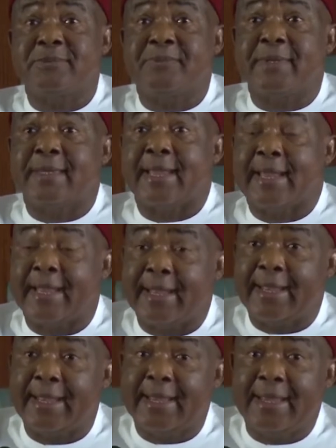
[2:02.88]
speaker,
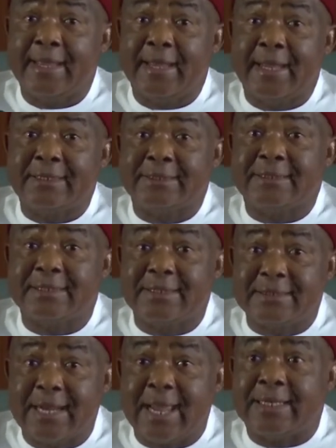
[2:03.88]
and
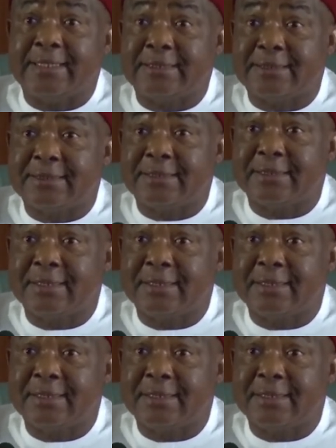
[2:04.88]
things like this